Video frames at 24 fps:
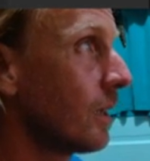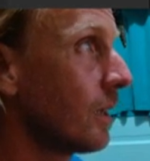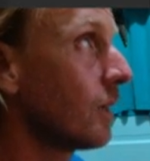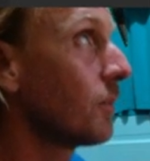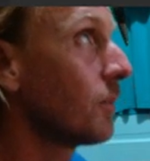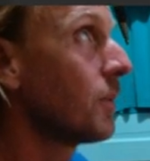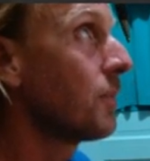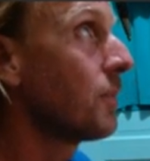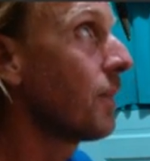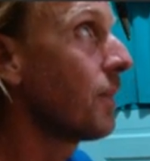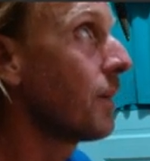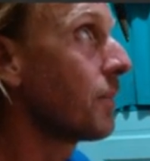
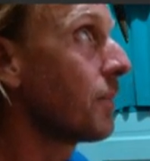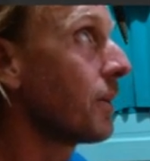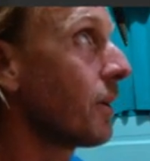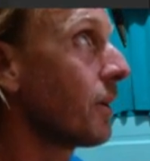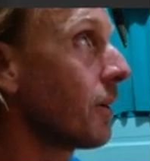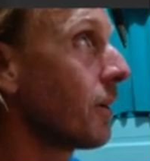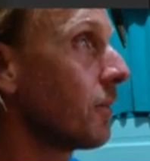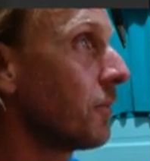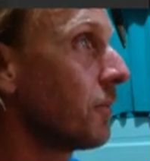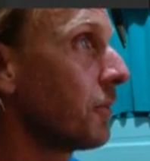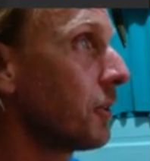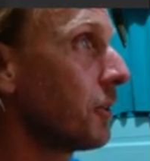It might be
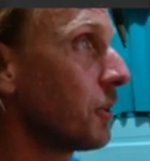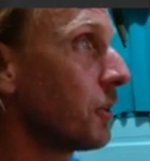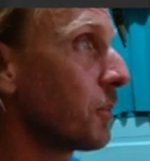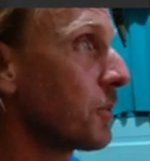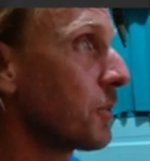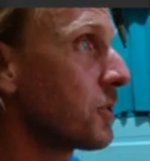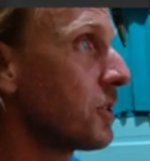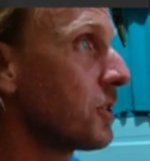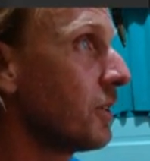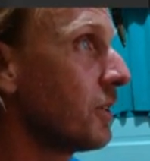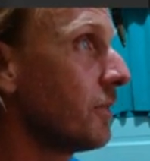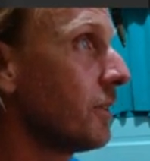hard for you to
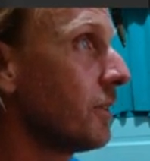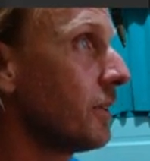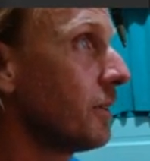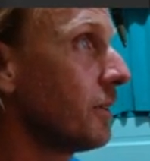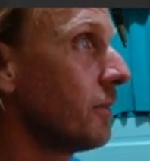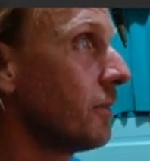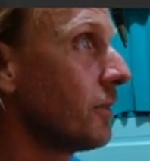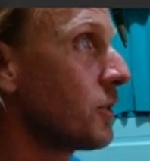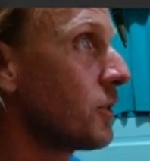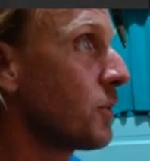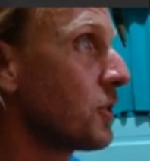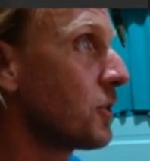perceive it,
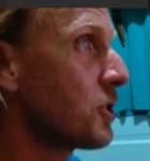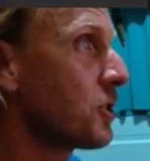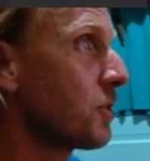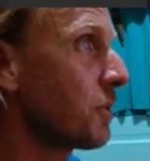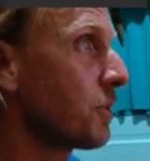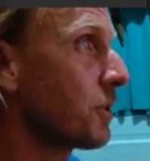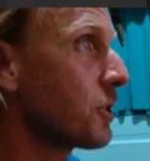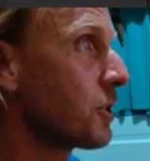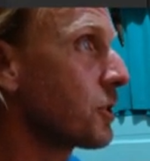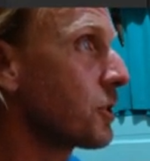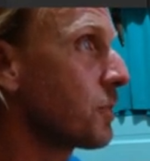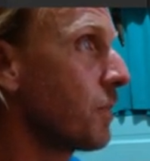especially with
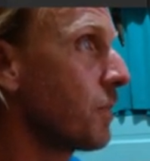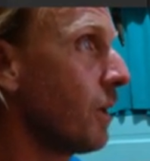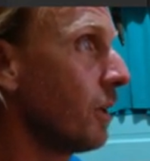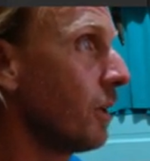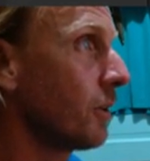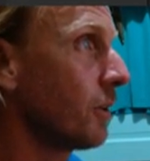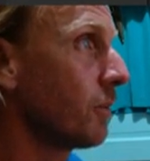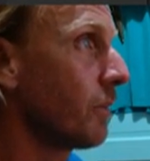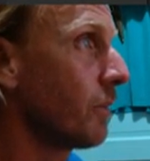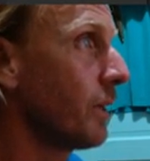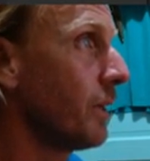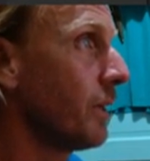the smaller
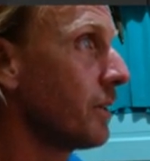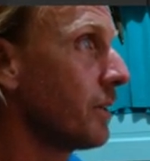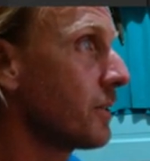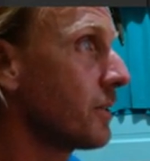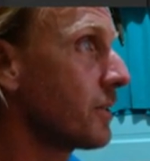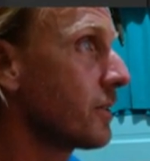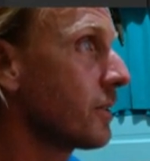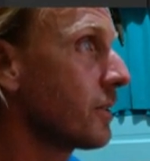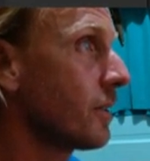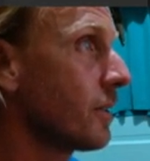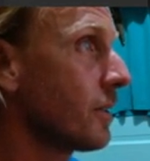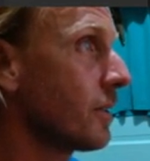weight
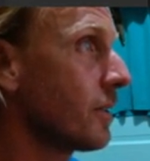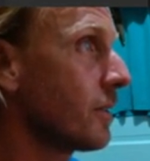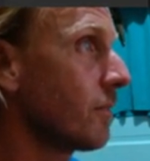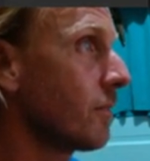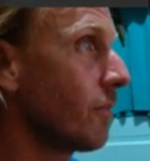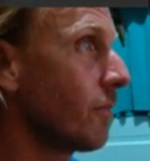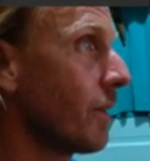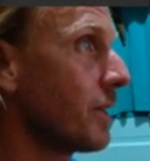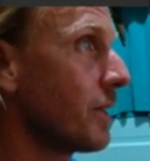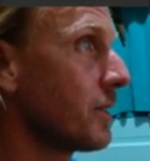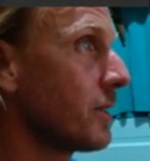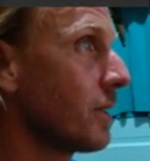
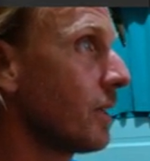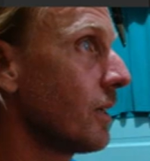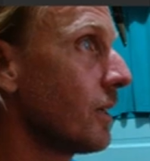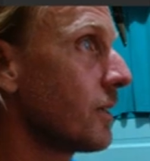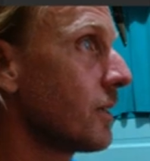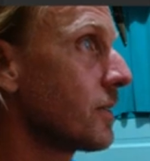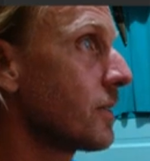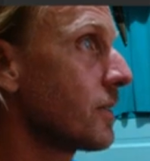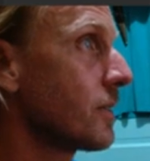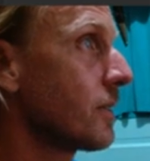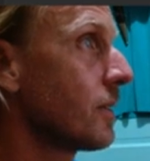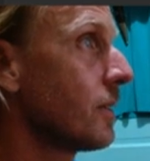weighs
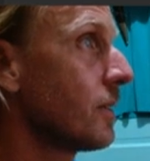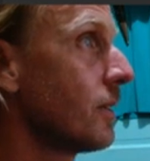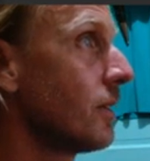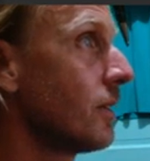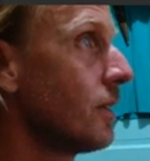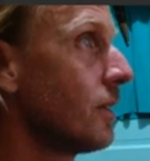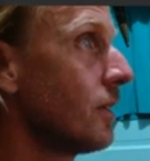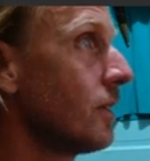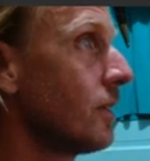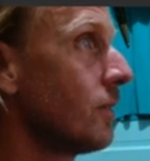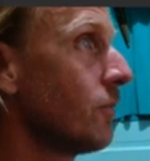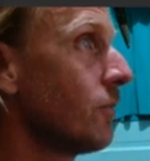less.
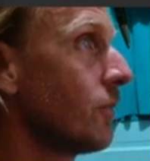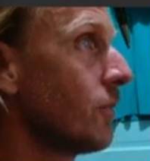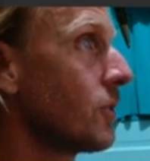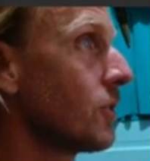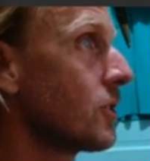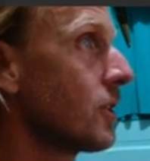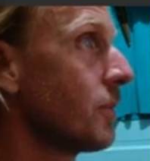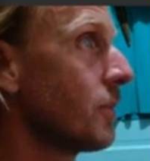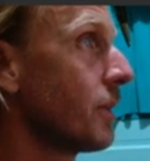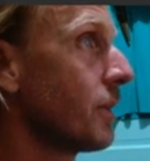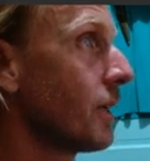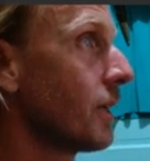Just
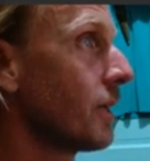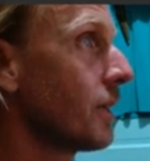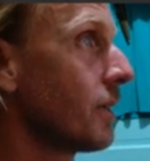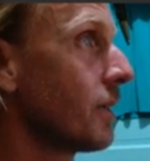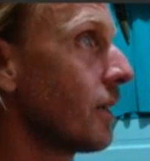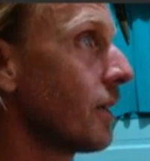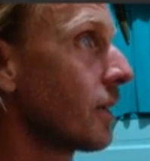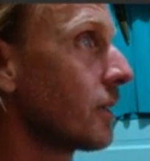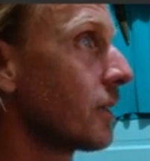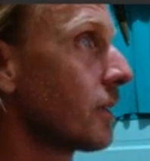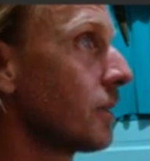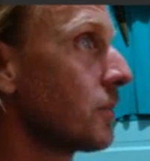let me get
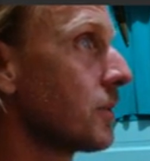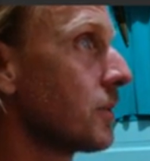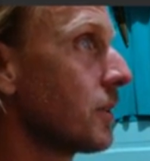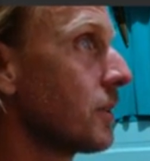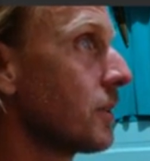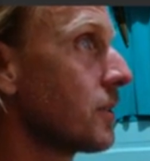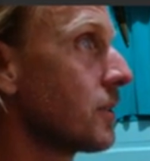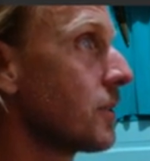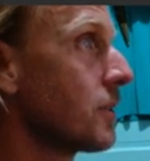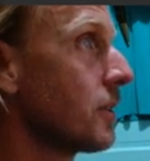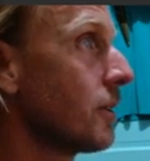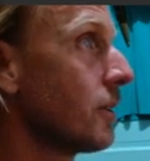docked up to
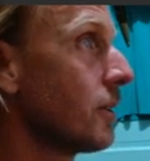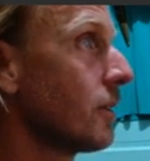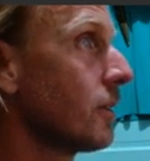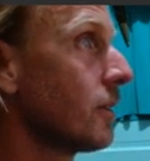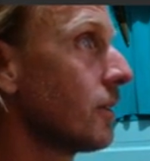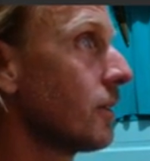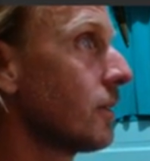this here.